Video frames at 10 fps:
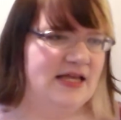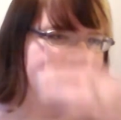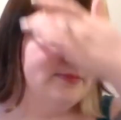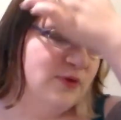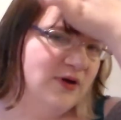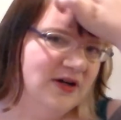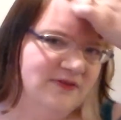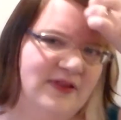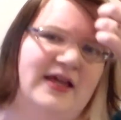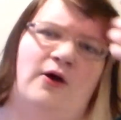It's more
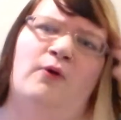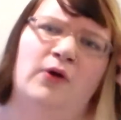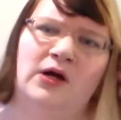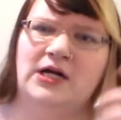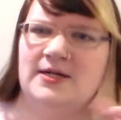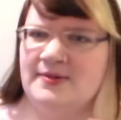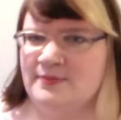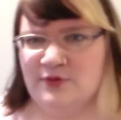of like a horror